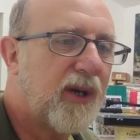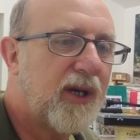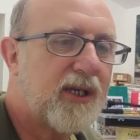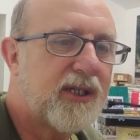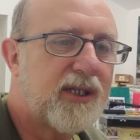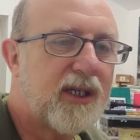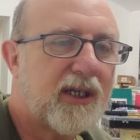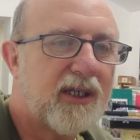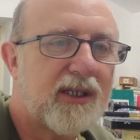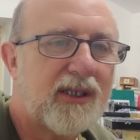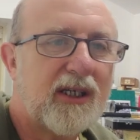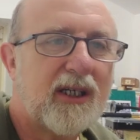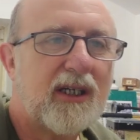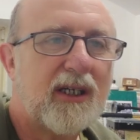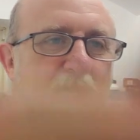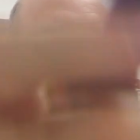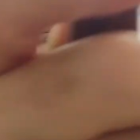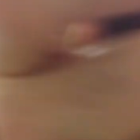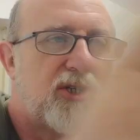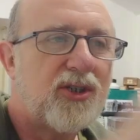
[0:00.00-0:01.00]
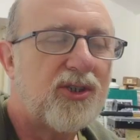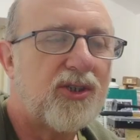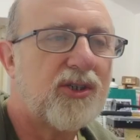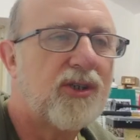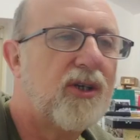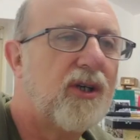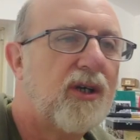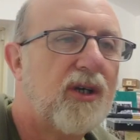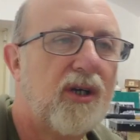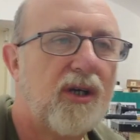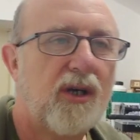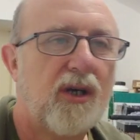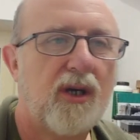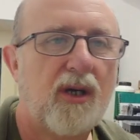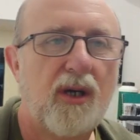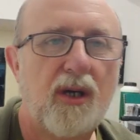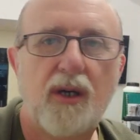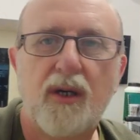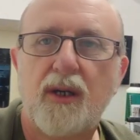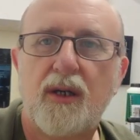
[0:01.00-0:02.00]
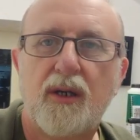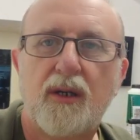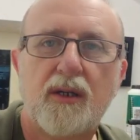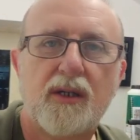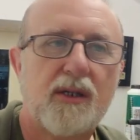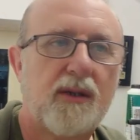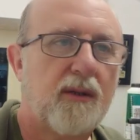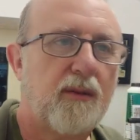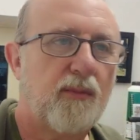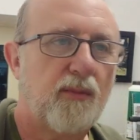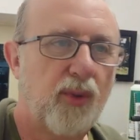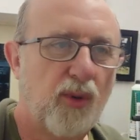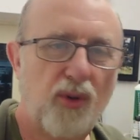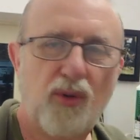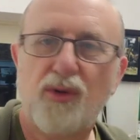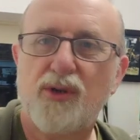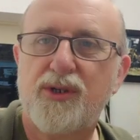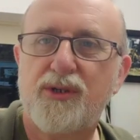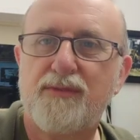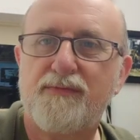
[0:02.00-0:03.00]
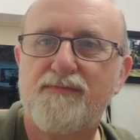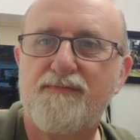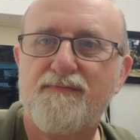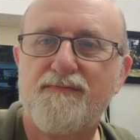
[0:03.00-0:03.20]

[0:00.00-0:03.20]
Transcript: by 16 inch board,